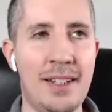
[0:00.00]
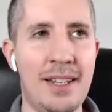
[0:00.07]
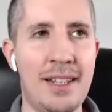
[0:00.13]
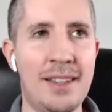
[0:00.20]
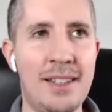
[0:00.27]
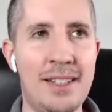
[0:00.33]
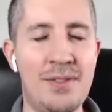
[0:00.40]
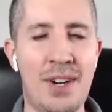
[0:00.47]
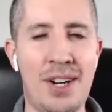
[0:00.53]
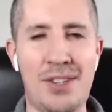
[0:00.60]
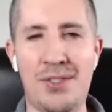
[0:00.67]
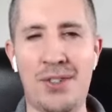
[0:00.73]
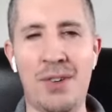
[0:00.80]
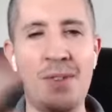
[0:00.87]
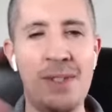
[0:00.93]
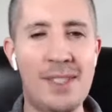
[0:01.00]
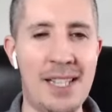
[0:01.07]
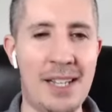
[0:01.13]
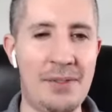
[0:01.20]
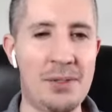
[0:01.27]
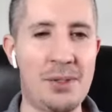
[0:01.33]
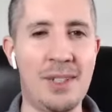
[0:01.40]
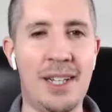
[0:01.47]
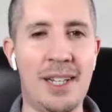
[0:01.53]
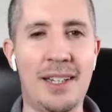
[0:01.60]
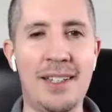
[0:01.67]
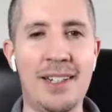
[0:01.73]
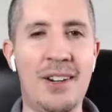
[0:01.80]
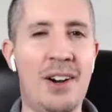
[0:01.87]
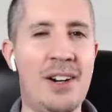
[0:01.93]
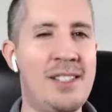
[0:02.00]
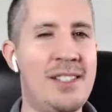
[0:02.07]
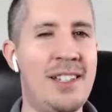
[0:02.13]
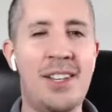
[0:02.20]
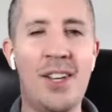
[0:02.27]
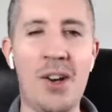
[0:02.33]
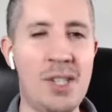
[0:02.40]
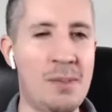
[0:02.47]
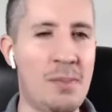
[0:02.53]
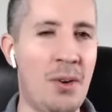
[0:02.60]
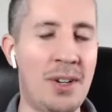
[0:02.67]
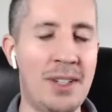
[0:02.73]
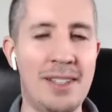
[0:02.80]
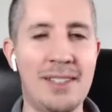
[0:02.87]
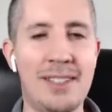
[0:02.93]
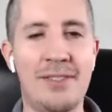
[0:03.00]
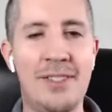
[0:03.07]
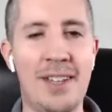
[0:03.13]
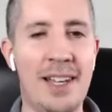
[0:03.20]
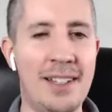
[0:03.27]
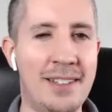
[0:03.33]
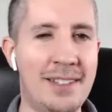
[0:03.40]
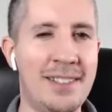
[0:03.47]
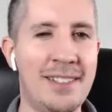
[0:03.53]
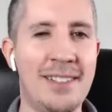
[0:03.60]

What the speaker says: these very surface level, like, our CEO spoke at this event,